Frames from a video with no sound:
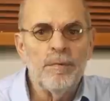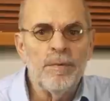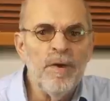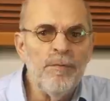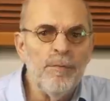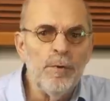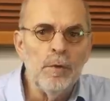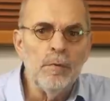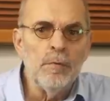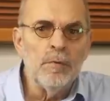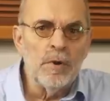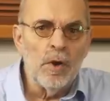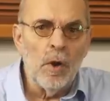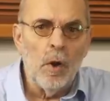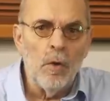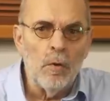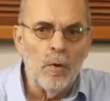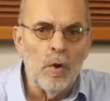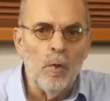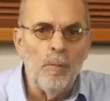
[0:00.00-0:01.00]
reviewed the
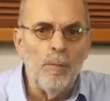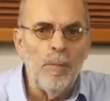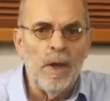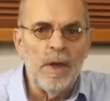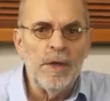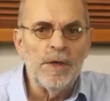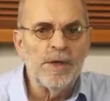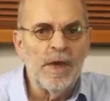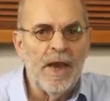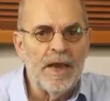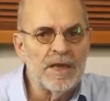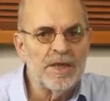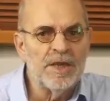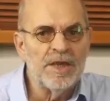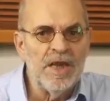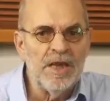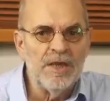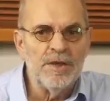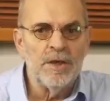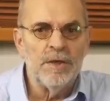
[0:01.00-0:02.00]
Holo May
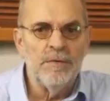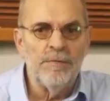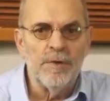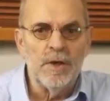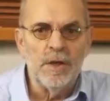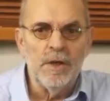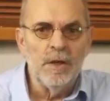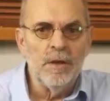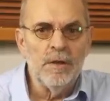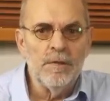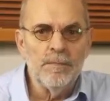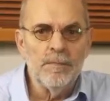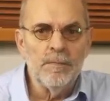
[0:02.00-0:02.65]
extensively.